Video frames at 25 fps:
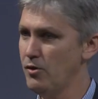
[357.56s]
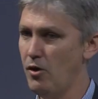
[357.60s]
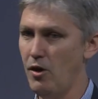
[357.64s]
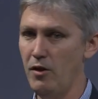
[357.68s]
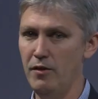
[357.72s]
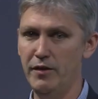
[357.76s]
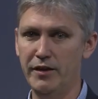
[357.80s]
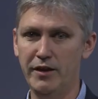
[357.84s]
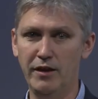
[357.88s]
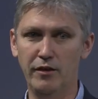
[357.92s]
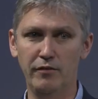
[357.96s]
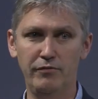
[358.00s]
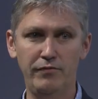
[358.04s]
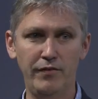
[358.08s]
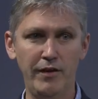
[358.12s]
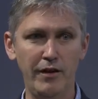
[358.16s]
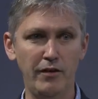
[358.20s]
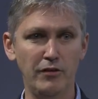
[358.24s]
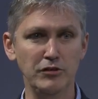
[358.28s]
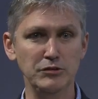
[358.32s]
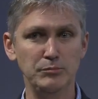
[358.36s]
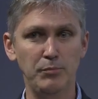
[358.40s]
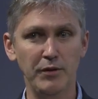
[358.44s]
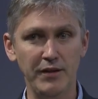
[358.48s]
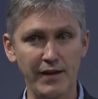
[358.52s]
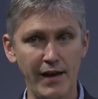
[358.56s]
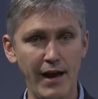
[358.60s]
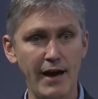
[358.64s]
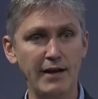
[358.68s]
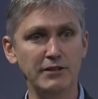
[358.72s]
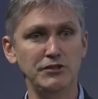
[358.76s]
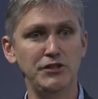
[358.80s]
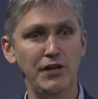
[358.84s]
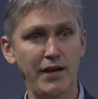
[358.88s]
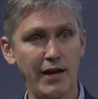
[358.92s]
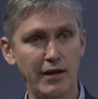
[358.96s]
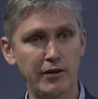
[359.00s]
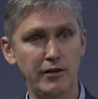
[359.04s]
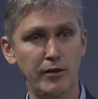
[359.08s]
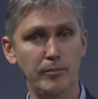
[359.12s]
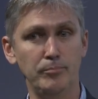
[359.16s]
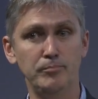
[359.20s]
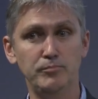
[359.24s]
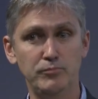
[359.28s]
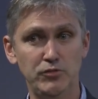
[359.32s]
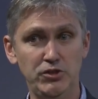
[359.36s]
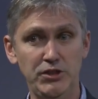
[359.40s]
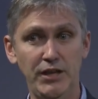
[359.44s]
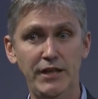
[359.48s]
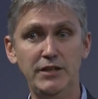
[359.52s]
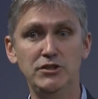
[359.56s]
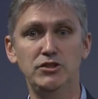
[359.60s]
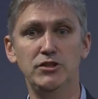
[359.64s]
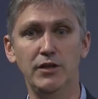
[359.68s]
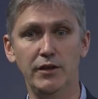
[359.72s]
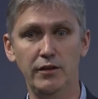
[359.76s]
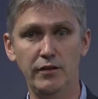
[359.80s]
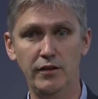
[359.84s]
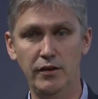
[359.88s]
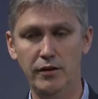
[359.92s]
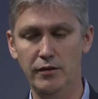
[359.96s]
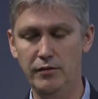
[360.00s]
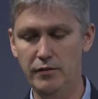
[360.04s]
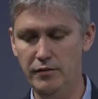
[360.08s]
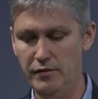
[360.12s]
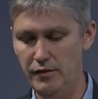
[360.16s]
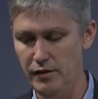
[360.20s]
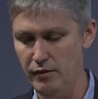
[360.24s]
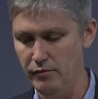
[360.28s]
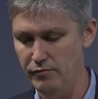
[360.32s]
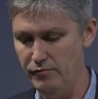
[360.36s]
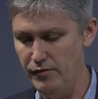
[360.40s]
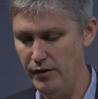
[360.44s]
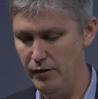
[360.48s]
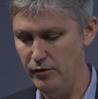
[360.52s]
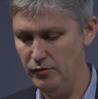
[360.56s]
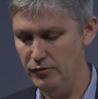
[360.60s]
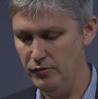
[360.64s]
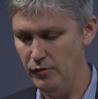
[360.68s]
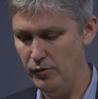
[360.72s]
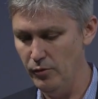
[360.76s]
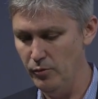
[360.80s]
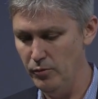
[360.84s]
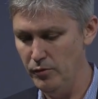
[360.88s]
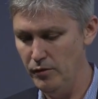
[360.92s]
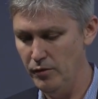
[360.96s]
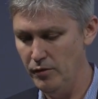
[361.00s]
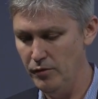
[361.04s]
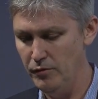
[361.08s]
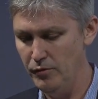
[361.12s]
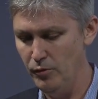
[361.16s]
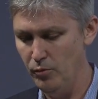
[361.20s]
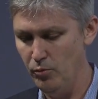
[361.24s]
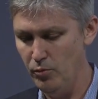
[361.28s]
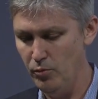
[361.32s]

calling and affairs, but they actually end up changing the, the affairs of the, the